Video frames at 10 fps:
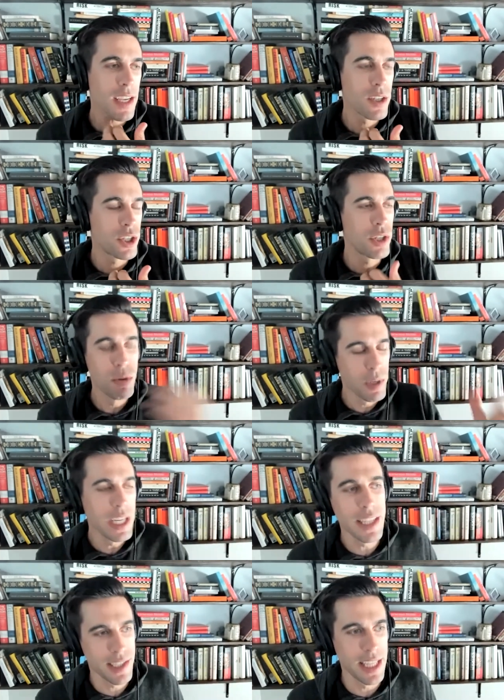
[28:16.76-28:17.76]
she was
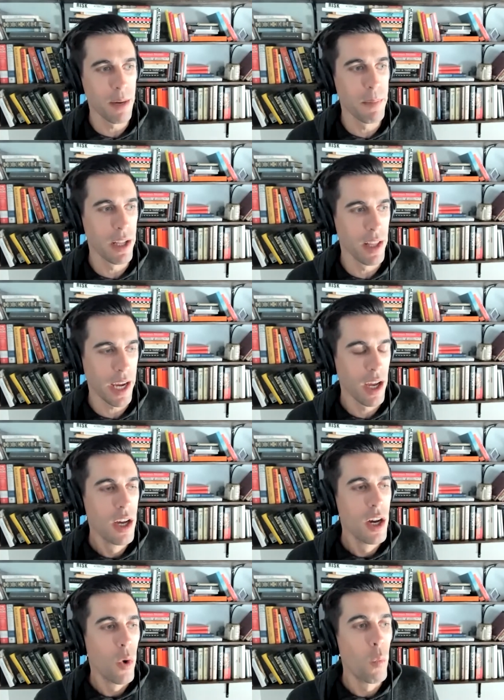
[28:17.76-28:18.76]
reading this thing about like
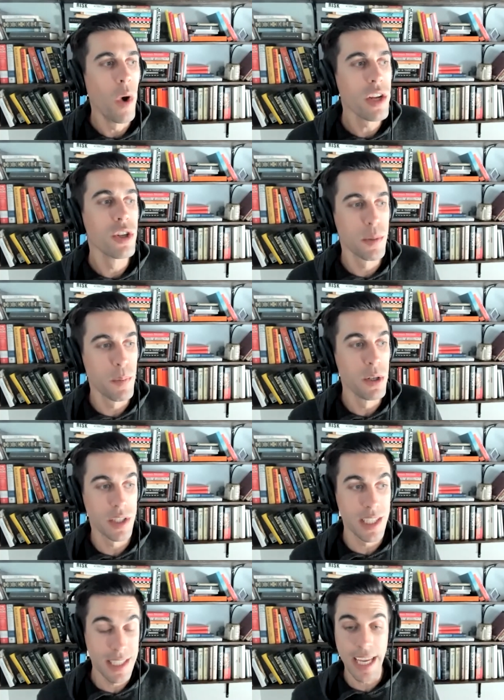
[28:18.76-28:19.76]
what you're supposed
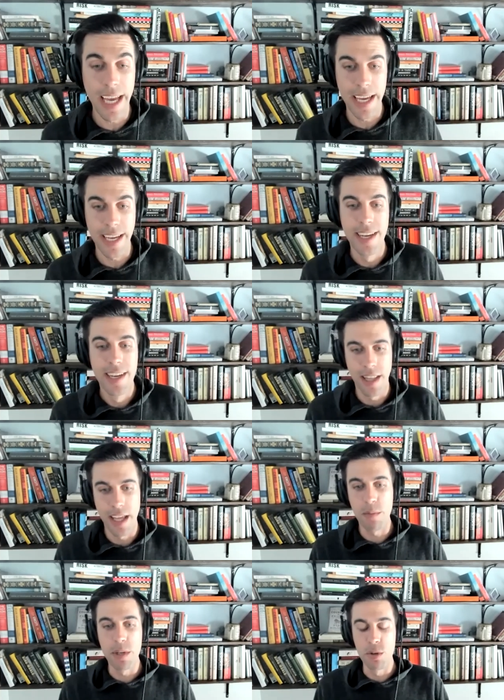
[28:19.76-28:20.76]
to say
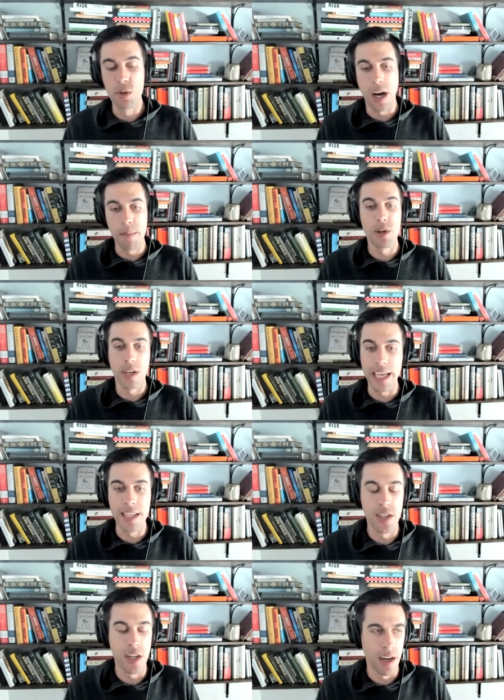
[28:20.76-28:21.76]
like when you drop your
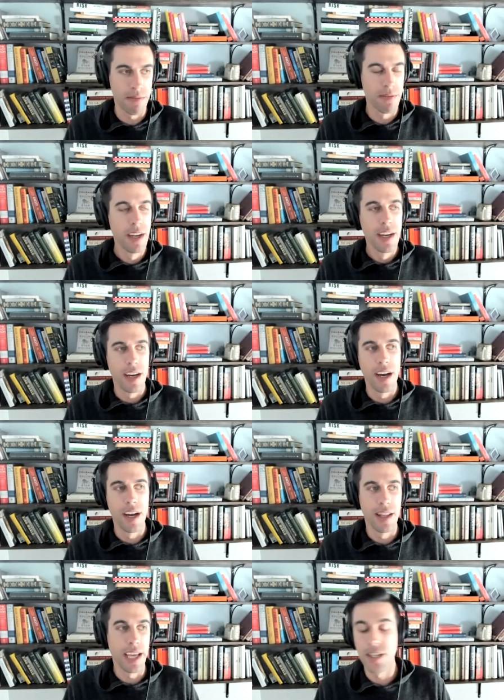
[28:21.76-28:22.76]
kids off
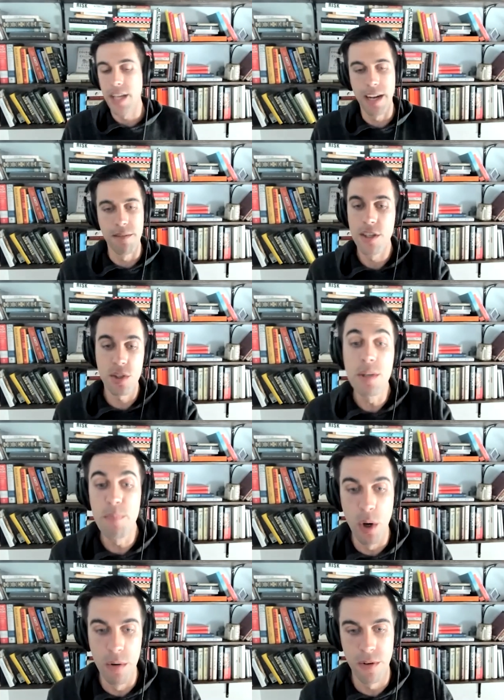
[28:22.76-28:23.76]
uh, like at a
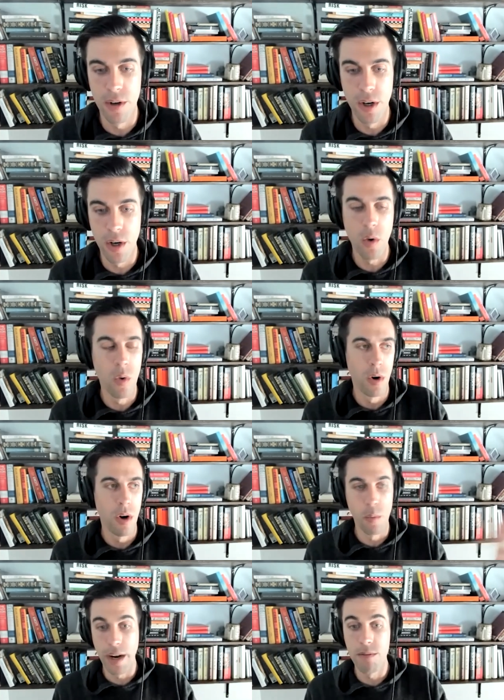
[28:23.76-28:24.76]
sleepover or
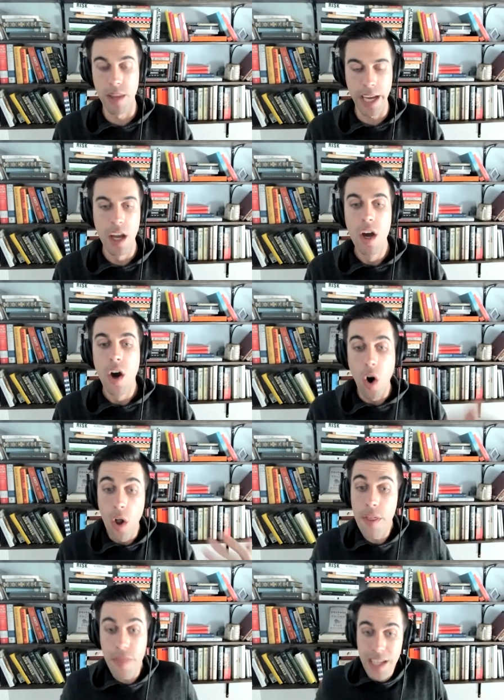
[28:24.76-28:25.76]
or whatever, like all
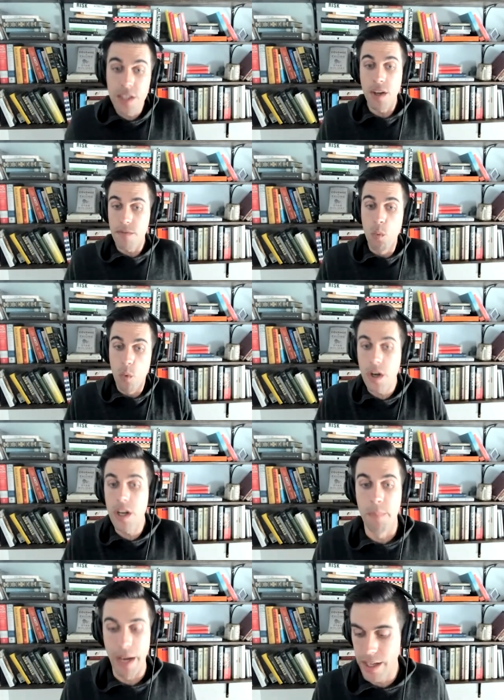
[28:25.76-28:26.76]
the things that you have to
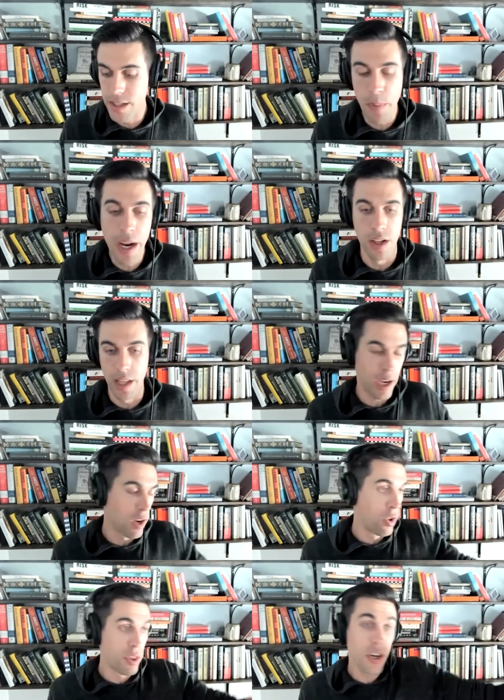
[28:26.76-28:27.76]
worry about as a parent, like
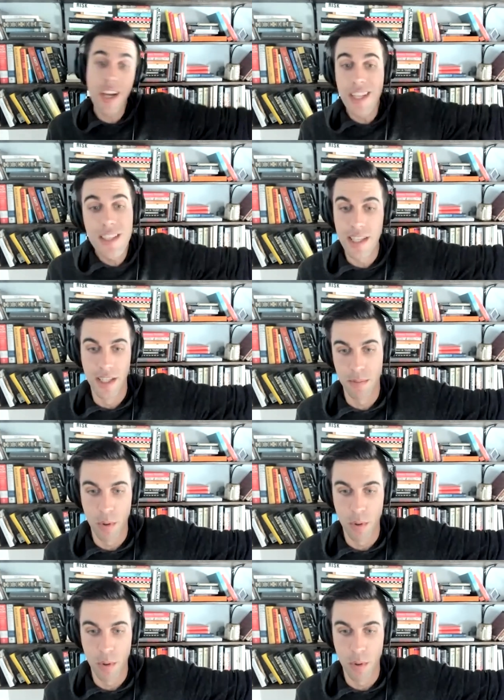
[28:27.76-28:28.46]
are there guns in this